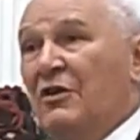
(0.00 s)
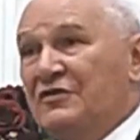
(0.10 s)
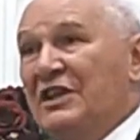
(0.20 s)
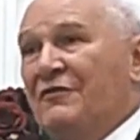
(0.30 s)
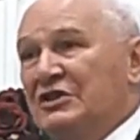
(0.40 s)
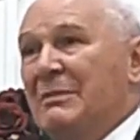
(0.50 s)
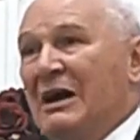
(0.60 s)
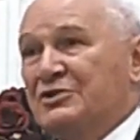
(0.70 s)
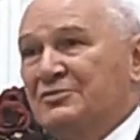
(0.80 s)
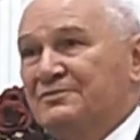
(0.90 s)
Because
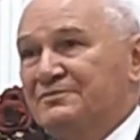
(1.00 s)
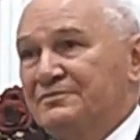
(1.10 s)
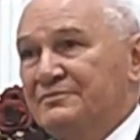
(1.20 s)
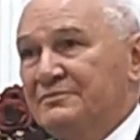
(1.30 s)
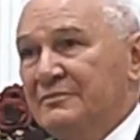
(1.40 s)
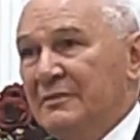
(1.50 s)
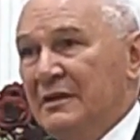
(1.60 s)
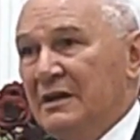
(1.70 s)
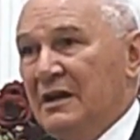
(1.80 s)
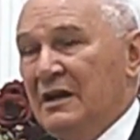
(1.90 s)
if you're here
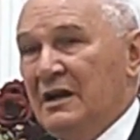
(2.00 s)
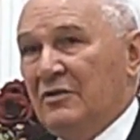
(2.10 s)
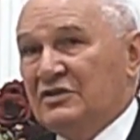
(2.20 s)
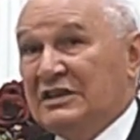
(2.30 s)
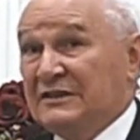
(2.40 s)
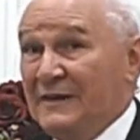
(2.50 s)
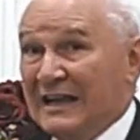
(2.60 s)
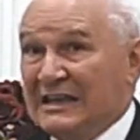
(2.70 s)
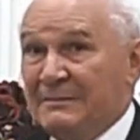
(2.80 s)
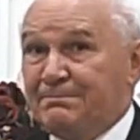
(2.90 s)
for this reason, then
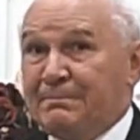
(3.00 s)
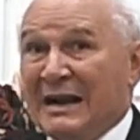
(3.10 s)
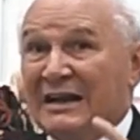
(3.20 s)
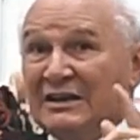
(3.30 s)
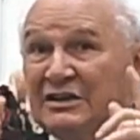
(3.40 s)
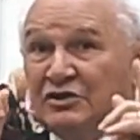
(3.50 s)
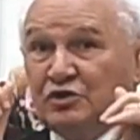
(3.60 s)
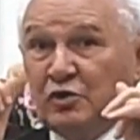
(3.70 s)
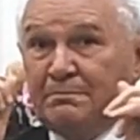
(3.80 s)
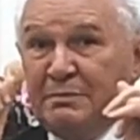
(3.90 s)
you're listening to the voice that
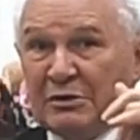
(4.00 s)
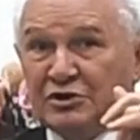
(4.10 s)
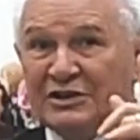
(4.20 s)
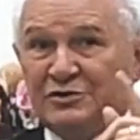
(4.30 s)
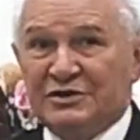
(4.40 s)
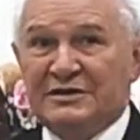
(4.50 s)
comes from the bottom.